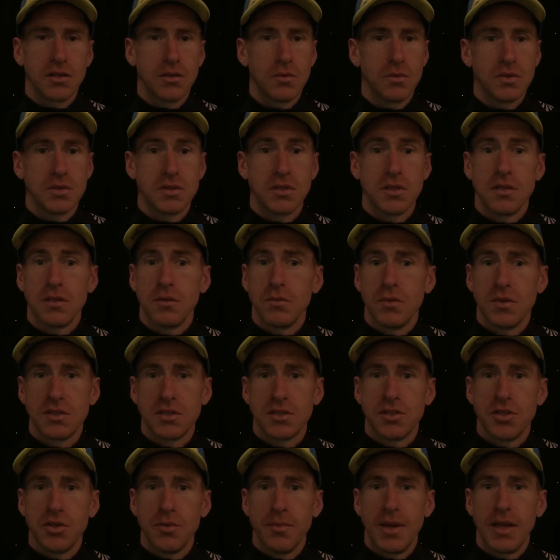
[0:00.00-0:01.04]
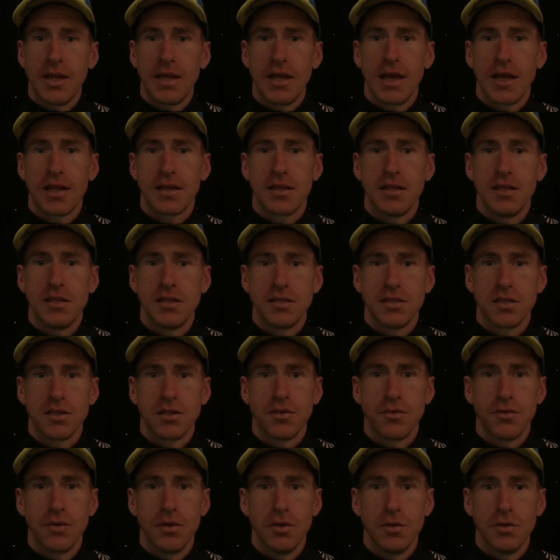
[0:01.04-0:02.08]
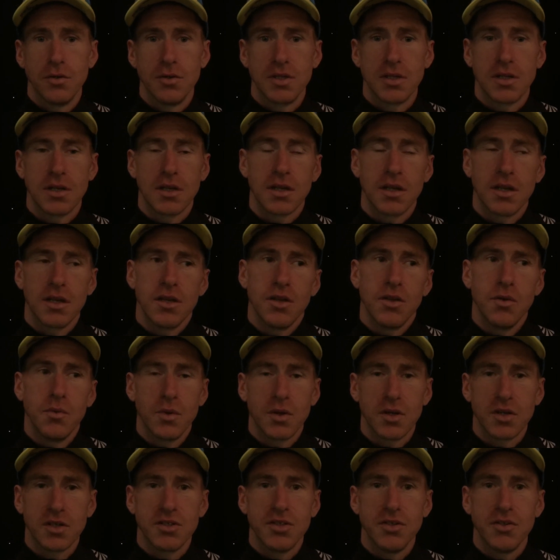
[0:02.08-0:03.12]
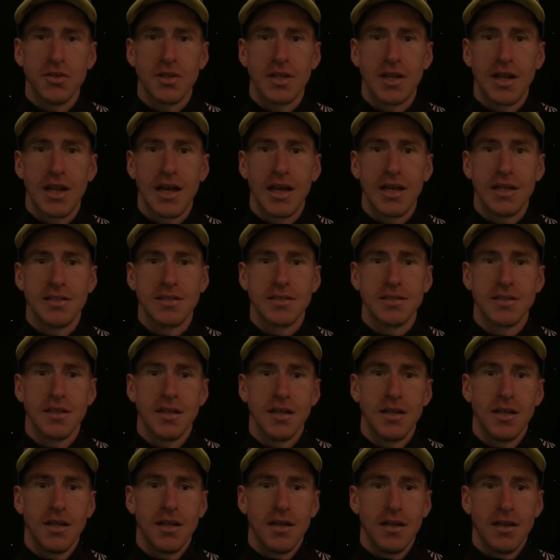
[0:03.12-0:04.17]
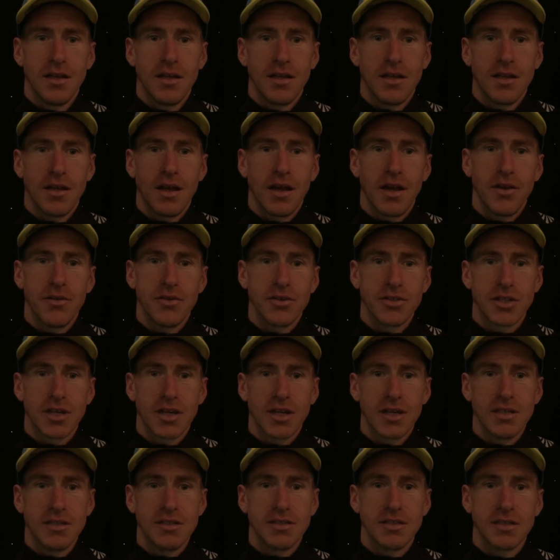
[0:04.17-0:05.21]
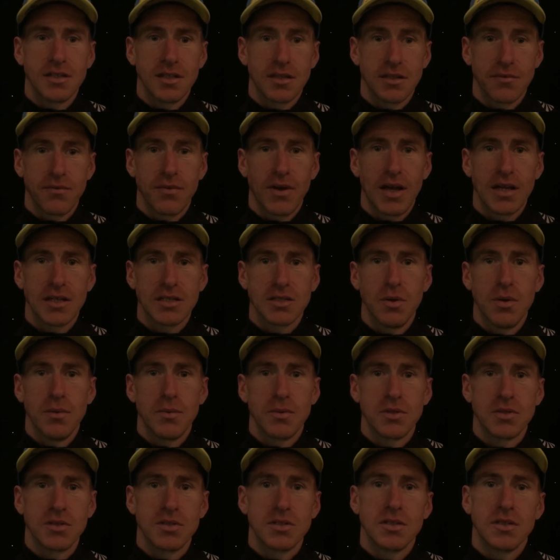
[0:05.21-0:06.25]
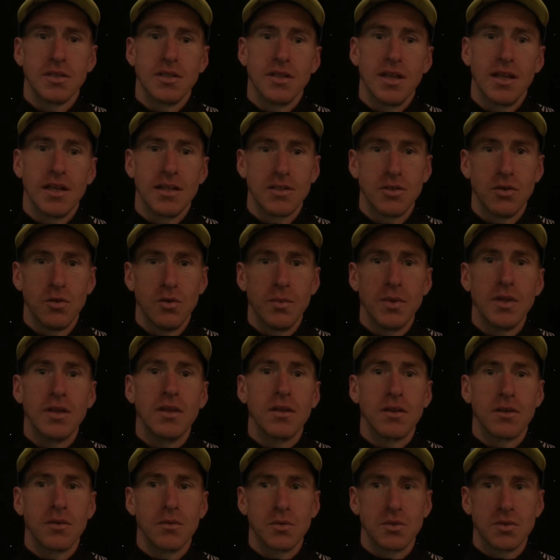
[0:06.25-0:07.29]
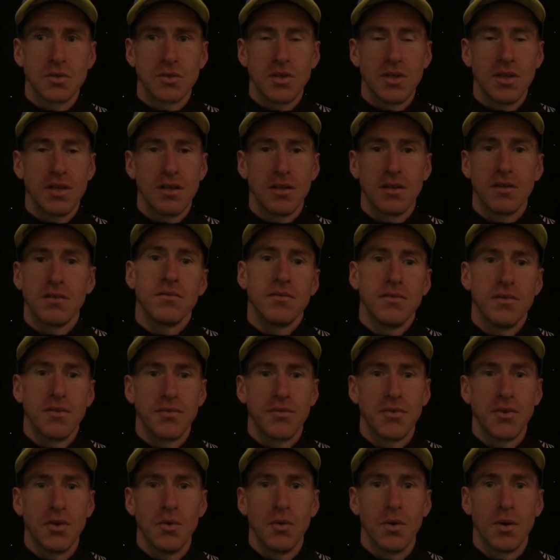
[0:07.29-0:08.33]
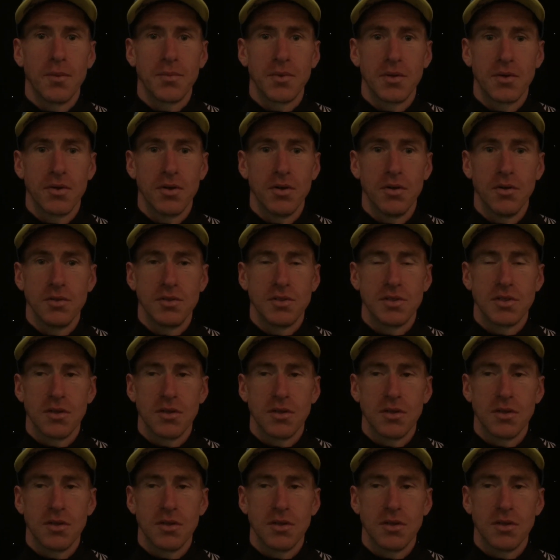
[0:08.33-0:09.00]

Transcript: There wasn't wasn't too many athletes on the road, and I knew one or two of the lads, Irish guys at Fast Swimmers, and they told me that there was only a few up the road.